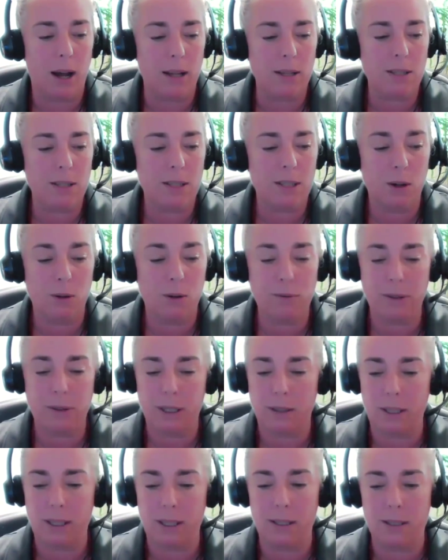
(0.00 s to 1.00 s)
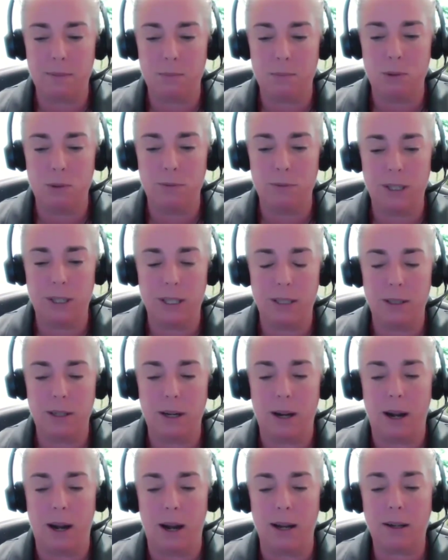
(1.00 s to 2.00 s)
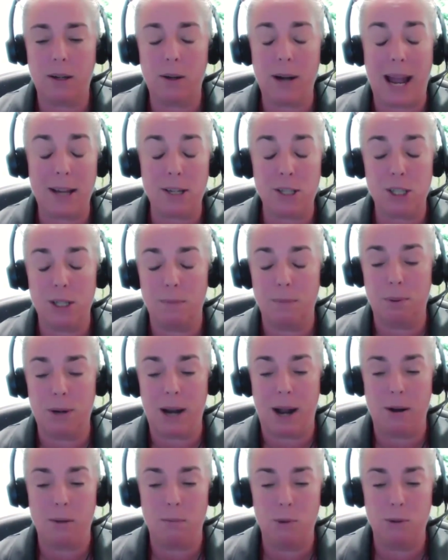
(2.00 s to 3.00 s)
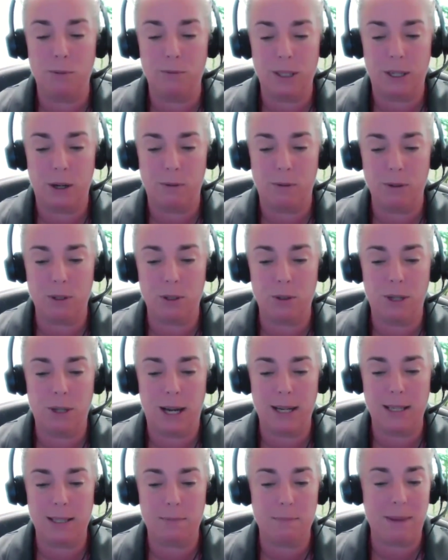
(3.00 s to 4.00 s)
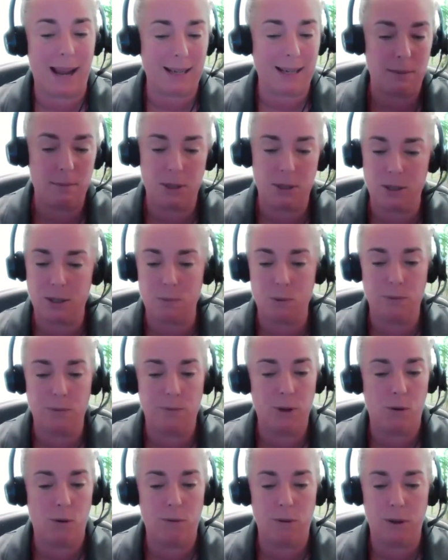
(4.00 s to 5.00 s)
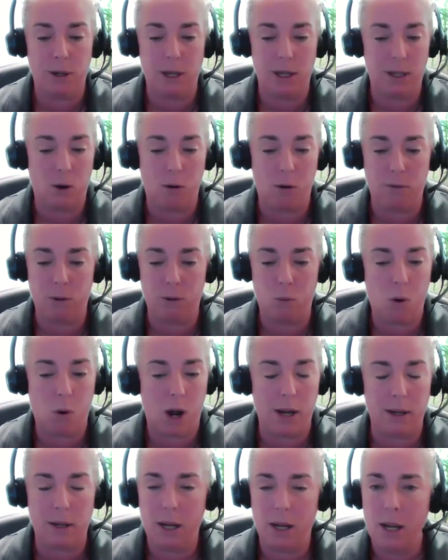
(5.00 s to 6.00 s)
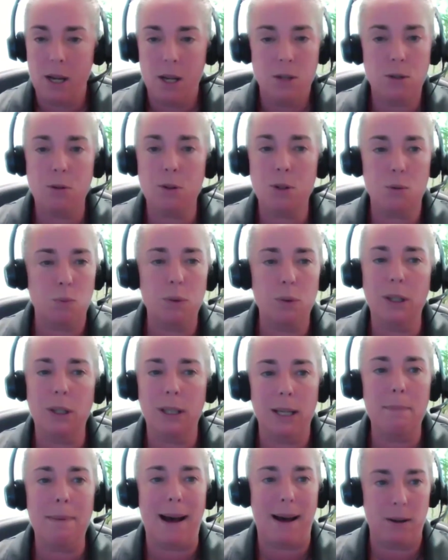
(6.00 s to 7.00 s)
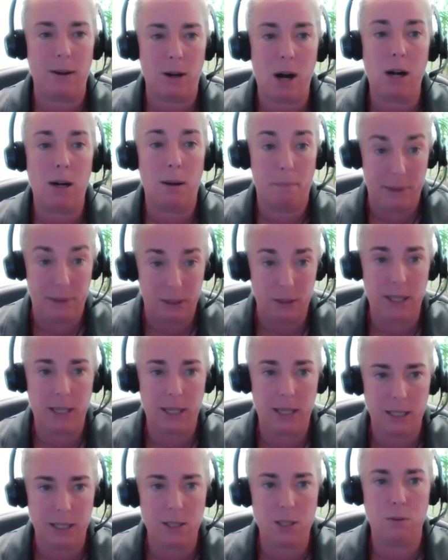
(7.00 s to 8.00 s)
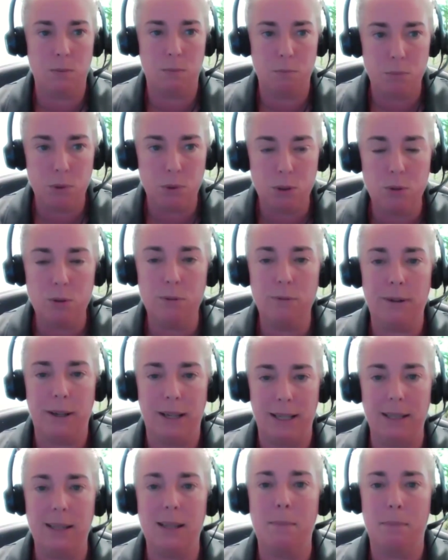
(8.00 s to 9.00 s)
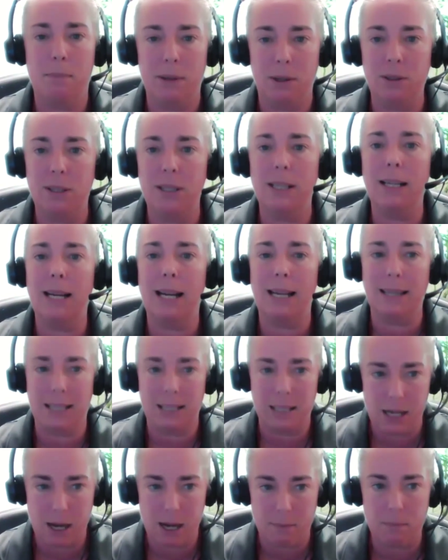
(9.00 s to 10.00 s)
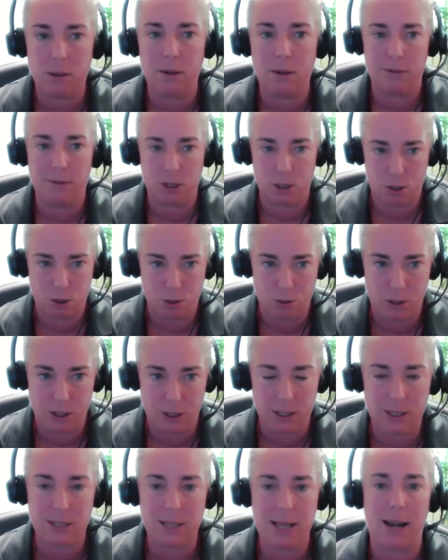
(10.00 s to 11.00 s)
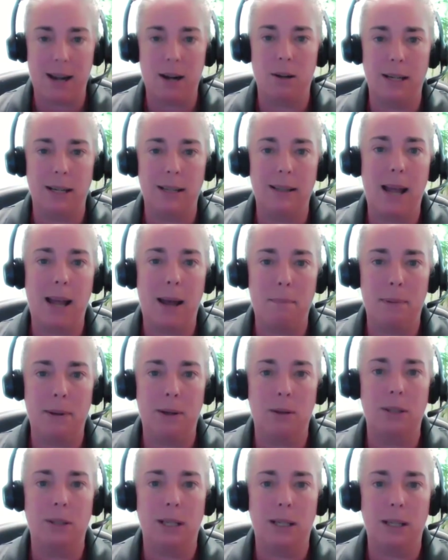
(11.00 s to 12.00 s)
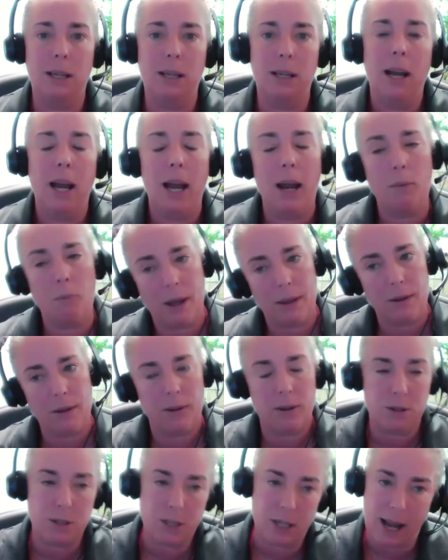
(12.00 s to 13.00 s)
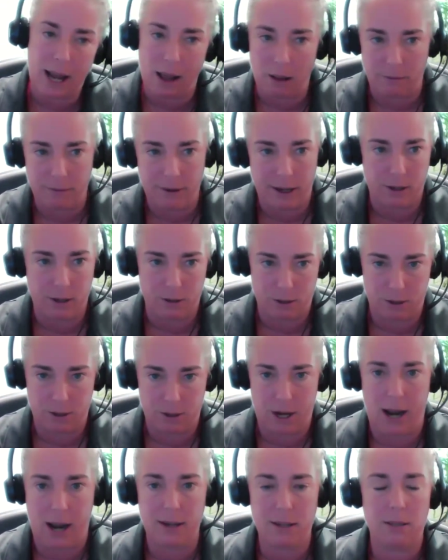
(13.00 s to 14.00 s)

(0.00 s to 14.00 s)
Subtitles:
Sylvan is moved in, Cashin and Brown are moved in over 2 days. McNamara is moved over one. So it's really about our ability to move in the building and the number of students that are in that building and whether there's an elevator or not.